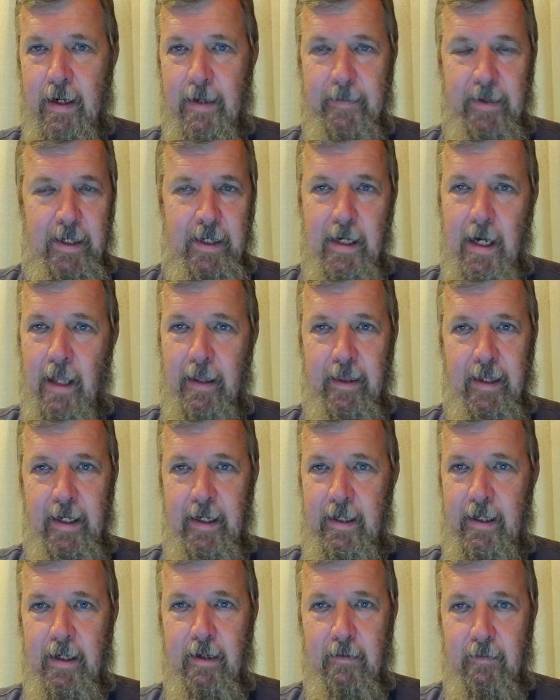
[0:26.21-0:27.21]
I mean, nothing,
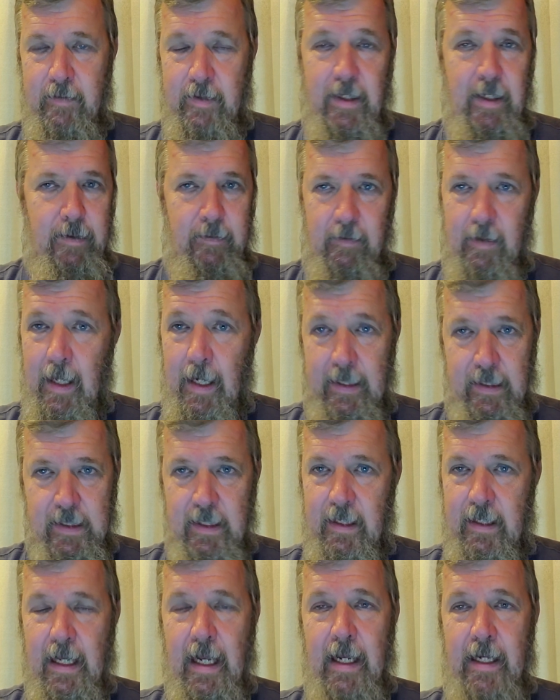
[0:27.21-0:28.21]
you know, it was like legs
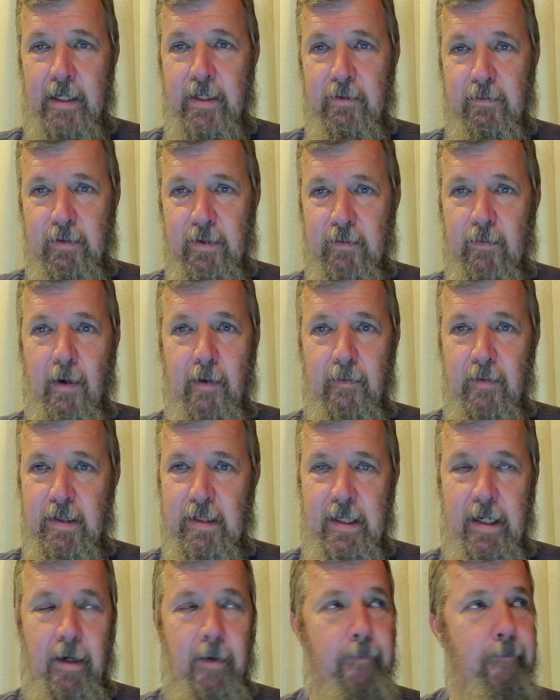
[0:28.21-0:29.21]
and thighs was what was
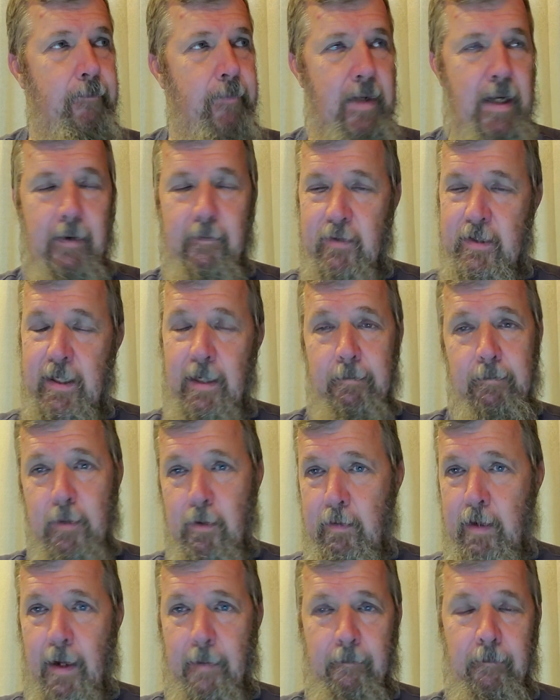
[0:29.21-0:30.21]
there. That was it.
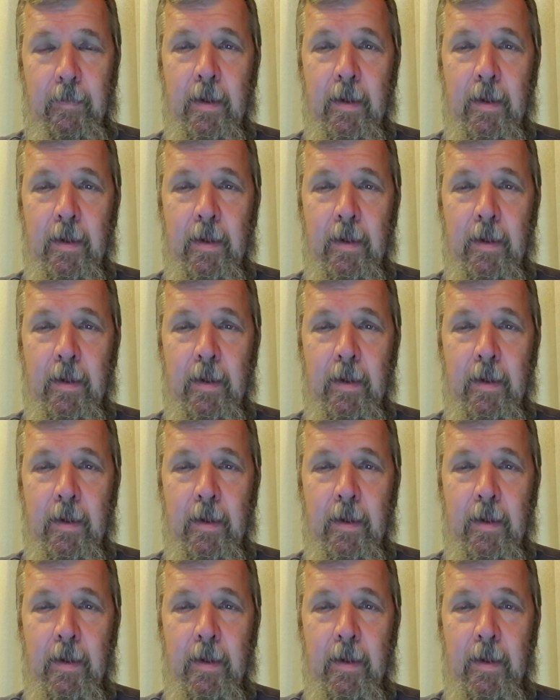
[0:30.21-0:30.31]
Okay.